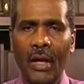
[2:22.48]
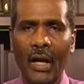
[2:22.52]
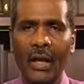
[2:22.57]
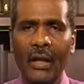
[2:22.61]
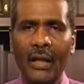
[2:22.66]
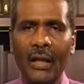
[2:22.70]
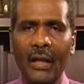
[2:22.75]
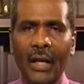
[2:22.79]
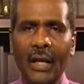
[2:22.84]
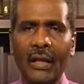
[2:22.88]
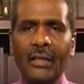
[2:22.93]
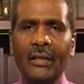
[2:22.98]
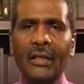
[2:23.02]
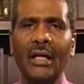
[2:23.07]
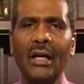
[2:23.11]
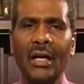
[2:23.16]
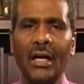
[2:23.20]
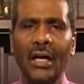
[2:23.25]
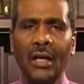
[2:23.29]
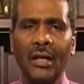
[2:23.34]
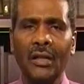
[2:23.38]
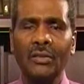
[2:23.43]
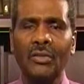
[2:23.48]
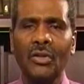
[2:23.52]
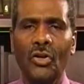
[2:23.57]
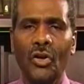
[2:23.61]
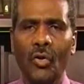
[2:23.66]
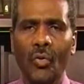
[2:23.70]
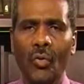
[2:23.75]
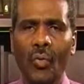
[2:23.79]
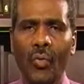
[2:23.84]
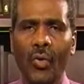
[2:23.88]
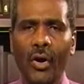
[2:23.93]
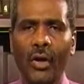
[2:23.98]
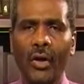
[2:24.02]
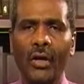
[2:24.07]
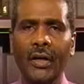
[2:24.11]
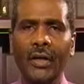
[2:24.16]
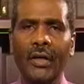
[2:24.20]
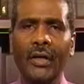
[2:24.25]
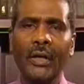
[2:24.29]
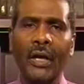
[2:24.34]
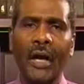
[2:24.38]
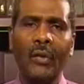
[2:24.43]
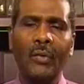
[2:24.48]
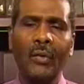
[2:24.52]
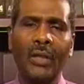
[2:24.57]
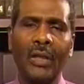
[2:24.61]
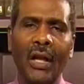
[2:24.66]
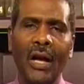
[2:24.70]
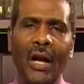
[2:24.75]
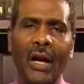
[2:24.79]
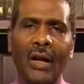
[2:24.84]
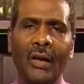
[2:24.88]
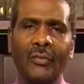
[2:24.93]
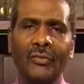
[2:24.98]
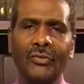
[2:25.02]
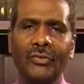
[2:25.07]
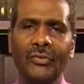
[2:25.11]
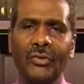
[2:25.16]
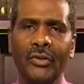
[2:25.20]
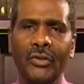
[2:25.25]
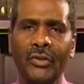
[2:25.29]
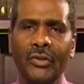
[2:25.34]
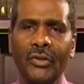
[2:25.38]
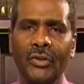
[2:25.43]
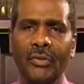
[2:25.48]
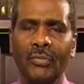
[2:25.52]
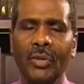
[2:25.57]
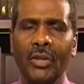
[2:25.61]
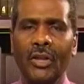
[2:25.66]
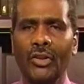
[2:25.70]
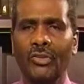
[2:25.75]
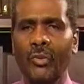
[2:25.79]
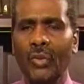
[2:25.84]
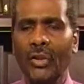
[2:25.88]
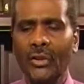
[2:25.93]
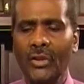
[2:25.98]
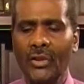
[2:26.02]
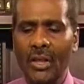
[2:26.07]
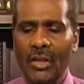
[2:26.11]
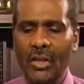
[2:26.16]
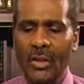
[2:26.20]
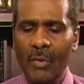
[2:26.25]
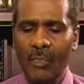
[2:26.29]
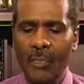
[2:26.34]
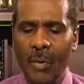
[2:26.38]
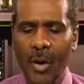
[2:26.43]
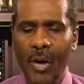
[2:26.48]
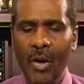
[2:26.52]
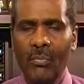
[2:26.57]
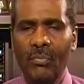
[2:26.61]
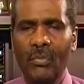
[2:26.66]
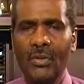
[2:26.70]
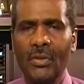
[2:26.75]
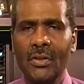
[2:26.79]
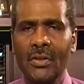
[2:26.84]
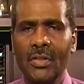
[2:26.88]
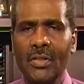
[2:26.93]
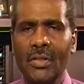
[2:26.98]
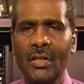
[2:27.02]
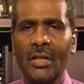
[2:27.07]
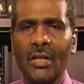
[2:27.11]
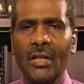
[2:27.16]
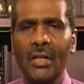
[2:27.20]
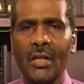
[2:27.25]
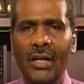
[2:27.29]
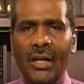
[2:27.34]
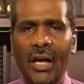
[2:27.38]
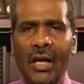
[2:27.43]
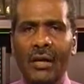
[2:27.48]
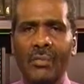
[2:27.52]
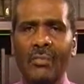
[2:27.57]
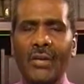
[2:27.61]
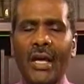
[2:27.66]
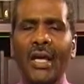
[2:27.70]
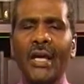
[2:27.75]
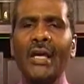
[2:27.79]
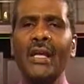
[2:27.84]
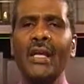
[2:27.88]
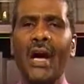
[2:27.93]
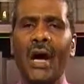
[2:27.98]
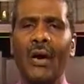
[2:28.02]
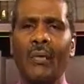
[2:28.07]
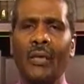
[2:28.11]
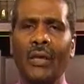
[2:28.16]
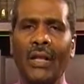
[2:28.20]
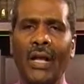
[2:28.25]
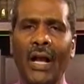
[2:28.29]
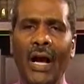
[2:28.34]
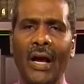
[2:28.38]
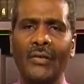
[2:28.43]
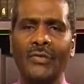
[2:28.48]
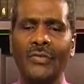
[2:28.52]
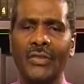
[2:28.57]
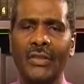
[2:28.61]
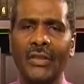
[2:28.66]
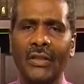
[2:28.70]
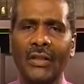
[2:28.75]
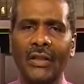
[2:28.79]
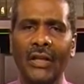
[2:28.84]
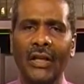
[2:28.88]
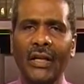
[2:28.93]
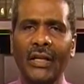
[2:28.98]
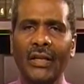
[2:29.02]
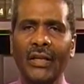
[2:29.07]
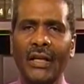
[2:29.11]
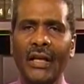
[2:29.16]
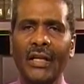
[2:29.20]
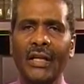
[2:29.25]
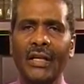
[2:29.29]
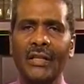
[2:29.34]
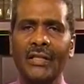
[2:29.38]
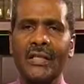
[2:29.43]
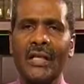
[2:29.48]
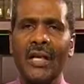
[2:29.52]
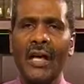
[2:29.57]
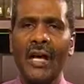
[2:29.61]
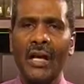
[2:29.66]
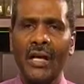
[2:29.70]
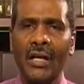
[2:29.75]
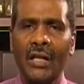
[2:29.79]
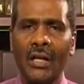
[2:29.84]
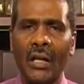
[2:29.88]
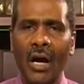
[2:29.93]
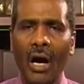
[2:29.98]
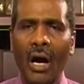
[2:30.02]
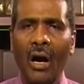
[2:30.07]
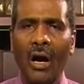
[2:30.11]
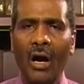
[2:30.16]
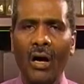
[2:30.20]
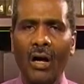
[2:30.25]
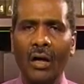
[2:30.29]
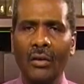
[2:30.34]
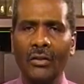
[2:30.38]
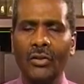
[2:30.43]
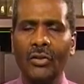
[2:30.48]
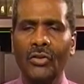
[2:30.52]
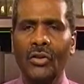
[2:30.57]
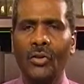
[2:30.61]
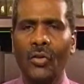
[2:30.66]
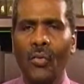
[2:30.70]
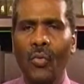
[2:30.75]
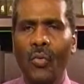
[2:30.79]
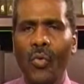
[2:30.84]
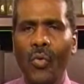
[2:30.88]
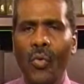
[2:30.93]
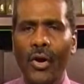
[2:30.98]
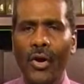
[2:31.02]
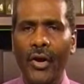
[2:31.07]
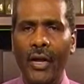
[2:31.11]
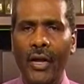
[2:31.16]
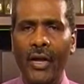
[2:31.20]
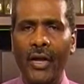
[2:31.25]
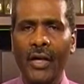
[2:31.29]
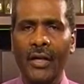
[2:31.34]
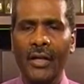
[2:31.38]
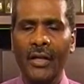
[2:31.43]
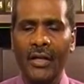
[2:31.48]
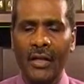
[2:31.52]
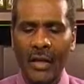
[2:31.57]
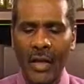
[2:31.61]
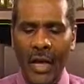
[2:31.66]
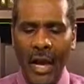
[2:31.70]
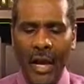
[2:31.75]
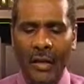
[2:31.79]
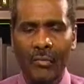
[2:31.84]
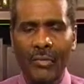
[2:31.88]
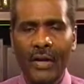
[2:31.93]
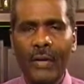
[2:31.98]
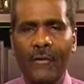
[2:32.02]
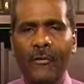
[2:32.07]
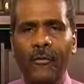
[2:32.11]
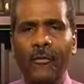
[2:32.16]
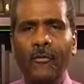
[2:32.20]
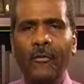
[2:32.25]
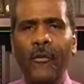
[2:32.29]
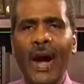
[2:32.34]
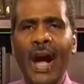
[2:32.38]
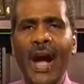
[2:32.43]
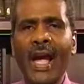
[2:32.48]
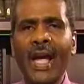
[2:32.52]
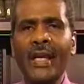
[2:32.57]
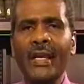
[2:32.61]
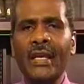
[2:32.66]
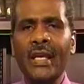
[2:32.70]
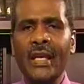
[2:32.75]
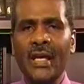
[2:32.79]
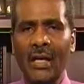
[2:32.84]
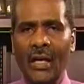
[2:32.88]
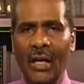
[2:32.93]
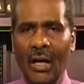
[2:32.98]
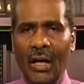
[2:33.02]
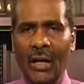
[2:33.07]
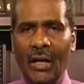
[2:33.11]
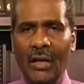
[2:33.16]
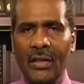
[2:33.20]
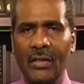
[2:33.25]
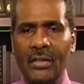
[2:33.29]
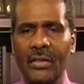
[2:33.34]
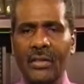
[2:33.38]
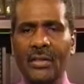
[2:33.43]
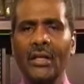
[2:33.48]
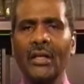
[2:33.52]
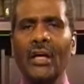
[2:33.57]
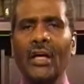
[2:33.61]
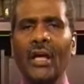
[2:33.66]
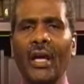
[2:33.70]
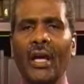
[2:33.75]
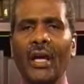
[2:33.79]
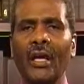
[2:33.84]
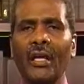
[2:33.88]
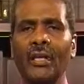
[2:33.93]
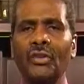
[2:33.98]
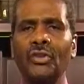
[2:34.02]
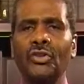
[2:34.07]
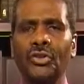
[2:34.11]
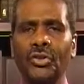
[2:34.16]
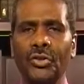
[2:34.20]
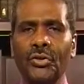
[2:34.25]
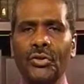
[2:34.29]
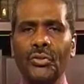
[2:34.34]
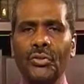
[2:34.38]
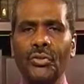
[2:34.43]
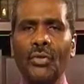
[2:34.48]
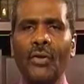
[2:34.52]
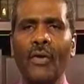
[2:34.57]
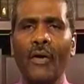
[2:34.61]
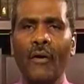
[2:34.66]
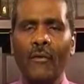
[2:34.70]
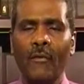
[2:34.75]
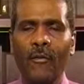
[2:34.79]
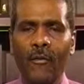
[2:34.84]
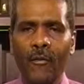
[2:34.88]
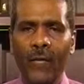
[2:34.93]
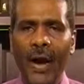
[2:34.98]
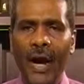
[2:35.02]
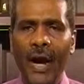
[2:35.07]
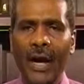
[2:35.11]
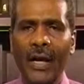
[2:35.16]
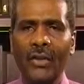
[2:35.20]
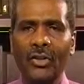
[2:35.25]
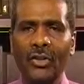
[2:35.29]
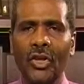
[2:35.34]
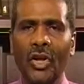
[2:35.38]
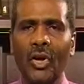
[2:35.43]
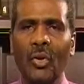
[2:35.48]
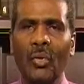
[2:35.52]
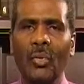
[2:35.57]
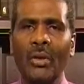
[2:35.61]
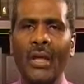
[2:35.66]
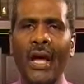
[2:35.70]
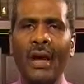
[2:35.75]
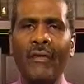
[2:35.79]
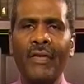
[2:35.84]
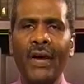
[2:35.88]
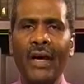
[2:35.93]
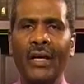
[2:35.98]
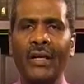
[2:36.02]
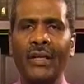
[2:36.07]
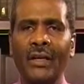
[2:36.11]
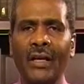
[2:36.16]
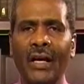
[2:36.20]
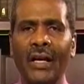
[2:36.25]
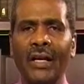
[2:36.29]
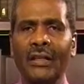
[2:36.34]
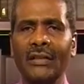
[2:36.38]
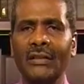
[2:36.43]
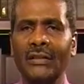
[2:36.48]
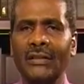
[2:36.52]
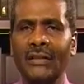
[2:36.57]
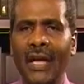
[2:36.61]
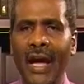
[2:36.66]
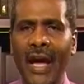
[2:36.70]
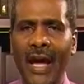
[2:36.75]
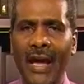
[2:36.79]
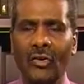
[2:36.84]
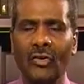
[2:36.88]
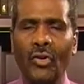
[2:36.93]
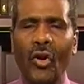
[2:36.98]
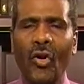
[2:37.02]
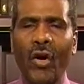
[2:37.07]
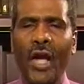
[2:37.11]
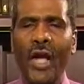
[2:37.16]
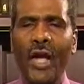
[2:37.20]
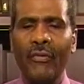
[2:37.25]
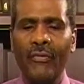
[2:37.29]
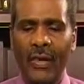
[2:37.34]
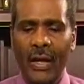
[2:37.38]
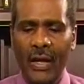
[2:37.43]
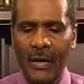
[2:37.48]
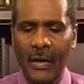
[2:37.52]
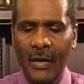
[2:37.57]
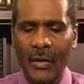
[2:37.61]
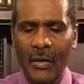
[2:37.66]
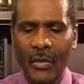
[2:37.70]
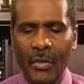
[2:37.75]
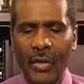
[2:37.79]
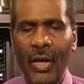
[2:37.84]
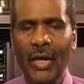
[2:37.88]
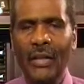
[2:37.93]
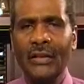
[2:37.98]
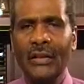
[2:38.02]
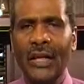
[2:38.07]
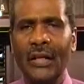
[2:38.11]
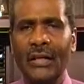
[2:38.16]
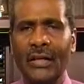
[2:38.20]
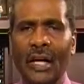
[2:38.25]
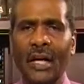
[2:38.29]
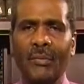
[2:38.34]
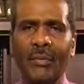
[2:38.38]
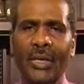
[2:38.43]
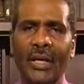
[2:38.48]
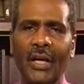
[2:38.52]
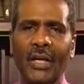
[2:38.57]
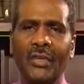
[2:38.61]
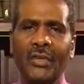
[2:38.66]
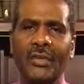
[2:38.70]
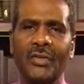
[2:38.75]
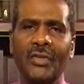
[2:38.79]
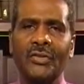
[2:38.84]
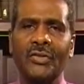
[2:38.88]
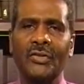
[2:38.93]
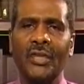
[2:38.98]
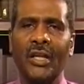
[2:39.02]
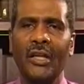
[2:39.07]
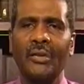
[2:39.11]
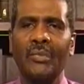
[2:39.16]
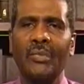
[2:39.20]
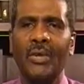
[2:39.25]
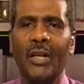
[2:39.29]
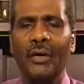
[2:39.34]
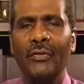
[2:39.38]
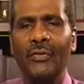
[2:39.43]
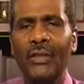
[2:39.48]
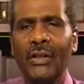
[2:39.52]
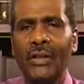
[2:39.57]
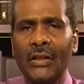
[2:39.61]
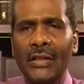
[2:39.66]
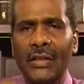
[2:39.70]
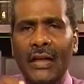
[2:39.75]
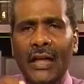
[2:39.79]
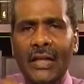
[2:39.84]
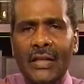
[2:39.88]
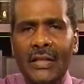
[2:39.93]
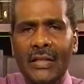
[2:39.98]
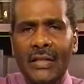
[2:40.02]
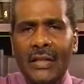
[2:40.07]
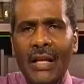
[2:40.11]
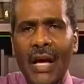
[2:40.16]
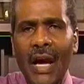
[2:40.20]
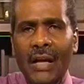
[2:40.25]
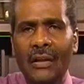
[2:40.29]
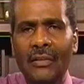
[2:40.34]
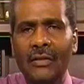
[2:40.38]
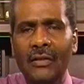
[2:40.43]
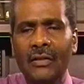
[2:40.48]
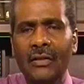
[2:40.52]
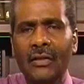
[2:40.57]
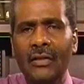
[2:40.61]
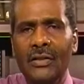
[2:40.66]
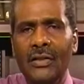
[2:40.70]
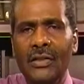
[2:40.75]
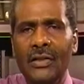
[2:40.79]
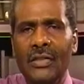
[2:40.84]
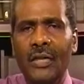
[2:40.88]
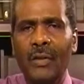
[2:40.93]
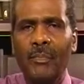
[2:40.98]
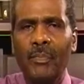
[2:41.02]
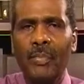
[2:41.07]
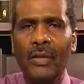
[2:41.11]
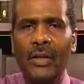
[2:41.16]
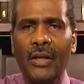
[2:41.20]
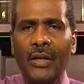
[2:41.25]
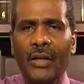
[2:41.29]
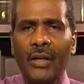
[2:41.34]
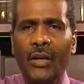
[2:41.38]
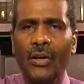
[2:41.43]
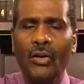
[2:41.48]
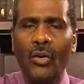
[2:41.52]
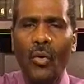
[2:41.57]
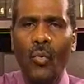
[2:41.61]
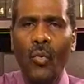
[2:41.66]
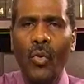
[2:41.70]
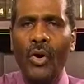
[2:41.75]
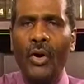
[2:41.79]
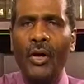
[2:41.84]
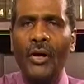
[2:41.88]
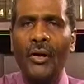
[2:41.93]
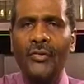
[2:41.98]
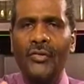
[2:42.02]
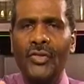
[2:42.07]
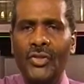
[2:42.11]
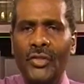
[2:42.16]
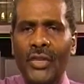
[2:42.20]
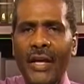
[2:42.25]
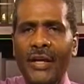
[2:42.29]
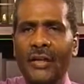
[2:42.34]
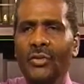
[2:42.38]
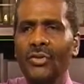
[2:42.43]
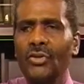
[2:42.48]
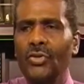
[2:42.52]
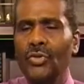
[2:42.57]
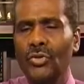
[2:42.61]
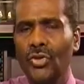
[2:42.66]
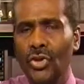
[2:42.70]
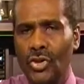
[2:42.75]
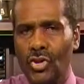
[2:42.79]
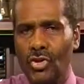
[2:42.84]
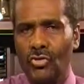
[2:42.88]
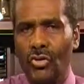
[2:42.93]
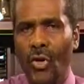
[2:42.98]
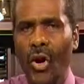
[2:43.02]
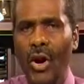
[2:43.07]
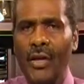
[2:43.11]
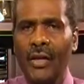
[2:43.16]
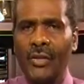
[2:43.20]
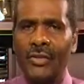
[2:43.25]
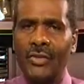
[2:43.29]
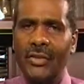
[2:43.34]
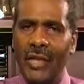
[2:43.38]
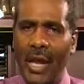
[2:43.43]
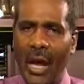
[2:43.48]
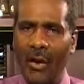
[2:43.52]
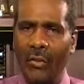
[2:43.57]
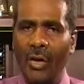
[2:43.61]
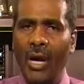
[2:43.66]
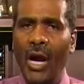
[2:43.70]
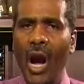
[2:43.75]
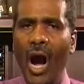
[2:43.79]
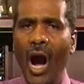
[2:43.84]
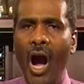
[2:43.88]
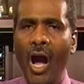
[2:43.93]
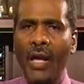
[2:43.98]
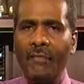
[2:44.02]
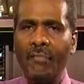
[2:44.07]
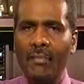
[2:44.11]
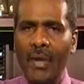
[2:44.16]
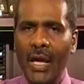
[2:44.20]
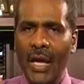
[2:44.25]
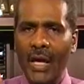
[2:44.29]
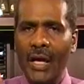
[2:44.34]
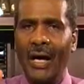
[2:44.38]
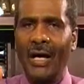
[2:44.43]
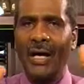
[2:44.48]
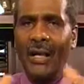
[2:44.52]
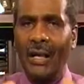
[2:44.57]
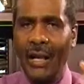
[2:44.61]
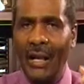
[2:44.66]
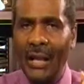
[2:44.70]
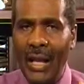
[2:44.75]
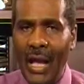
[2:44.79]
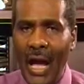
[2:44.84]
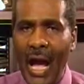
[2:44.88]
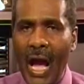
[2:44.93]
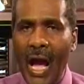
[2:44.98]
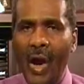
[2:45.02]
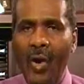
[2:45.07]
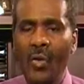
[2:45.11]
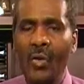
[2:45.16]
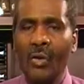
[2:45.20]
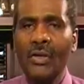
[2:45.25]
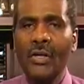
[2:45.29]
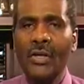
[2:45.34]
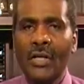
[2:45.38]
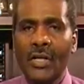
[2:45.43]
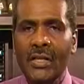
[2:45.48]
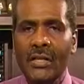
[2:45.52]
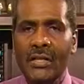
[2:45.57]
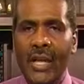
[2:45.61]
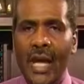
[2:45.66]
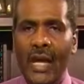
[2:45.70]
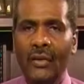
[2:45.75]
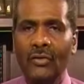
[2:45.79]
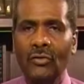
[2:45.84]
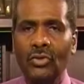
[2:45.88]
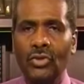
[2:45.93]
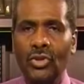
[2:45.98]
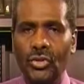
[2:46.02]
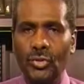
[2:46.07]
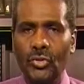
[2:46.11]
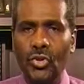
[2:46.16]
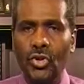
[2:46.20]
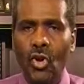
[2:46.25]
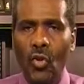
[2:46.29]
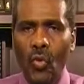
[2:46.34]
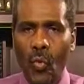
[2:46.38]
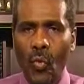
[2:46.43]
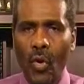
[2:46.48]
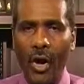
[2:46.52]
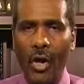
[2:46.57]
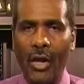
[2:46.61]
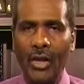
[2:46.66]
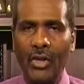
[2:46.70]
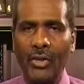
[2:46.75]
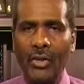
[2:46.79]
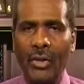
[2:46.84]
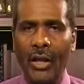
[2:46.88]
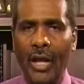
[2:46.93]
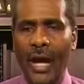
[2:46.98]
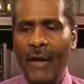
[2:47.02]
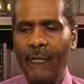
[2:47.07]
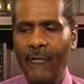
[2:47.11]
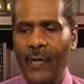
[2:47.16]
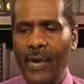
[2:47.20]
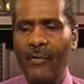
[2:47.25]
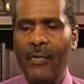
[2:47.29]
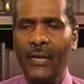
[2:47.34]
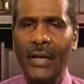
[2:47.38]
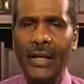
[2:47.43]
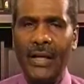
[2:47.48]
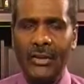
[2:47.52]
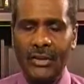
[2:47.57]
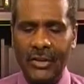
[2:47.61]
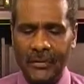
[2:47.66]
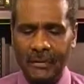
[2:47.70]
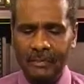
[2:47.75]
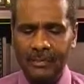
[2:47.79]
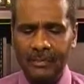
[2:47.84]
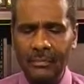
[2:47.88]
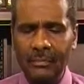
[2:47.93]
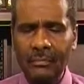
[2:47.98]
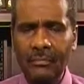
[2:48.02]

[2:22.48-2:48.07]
and let God work in our lives. Because when disappointments come in our lives, it is God working and refining us into fine gold. Every attack or everything that come against us, dearly beloved, is not simply the work of Satan to destroy us. Now, God may allow Satan to work in your life, even as